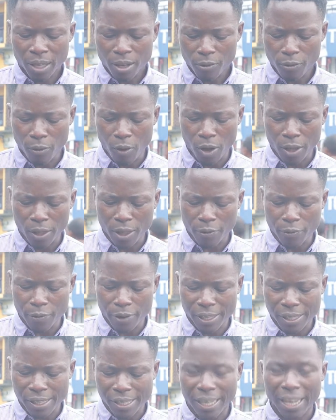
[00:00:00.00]
for the
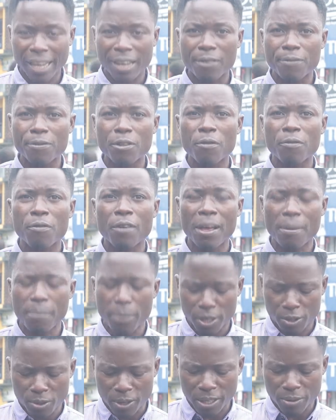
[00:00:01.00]
first day of
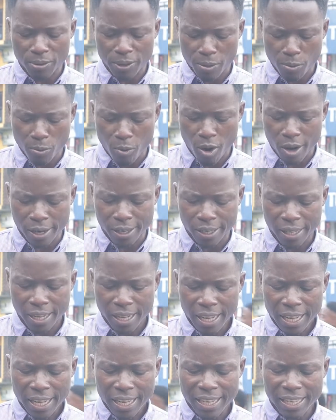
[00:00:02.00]
November 2021.
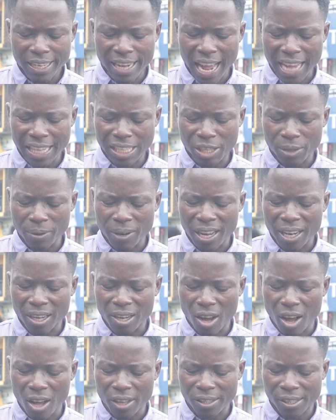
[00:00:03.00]
Nigeria
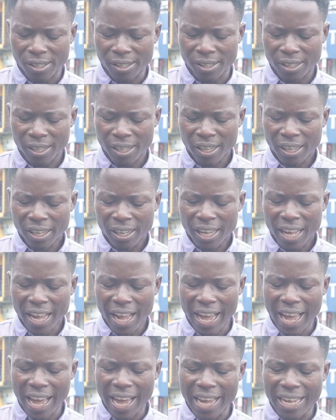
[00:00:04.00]
lost
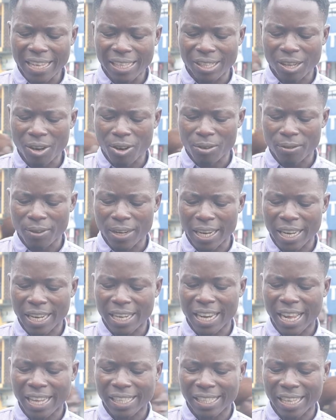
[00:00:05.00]

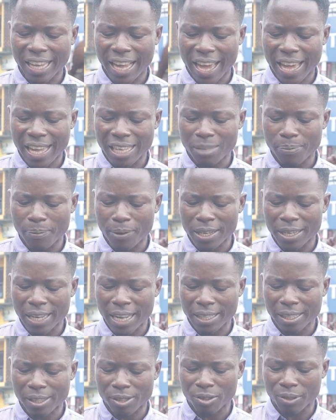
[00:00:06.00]

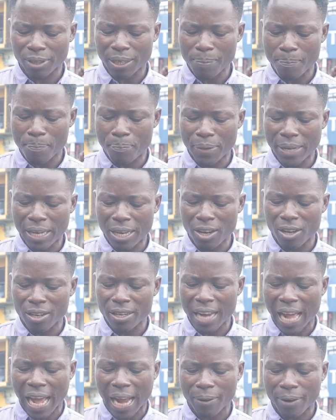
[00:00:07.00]
898.93
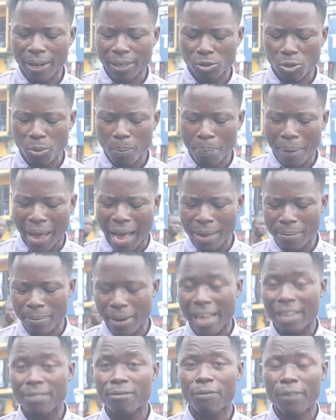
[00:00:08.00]
billion naira to
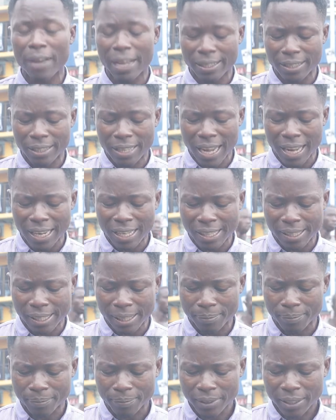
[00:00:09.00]
pipeline
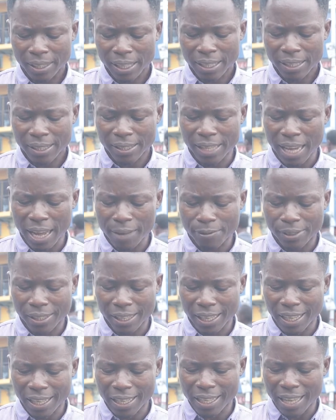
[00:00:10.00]
vandalism, theft
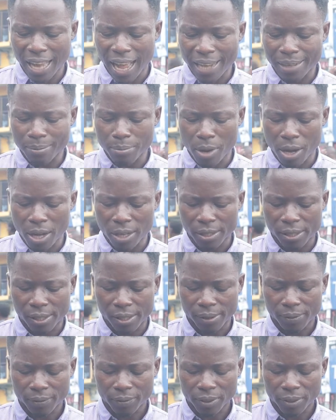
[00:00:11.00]
in 9 months.